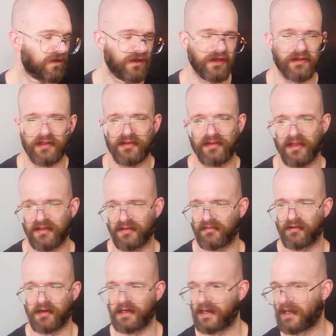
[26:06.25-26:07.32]
at least as of
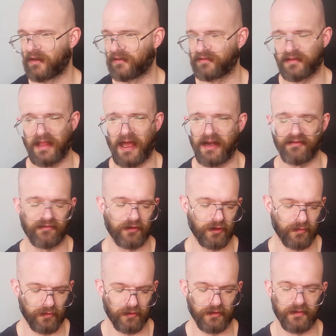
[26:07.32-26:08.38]
right now, it's not
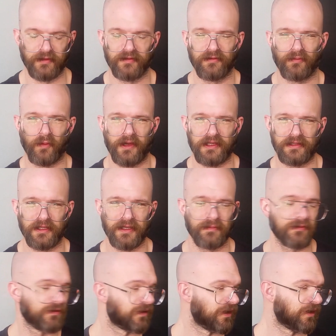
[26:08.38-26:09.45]
available in this white
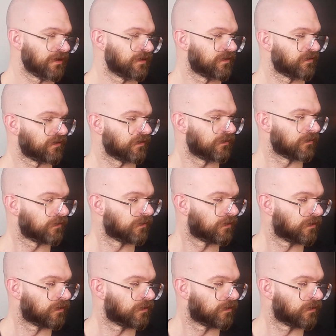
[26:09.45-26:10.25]
label kind, so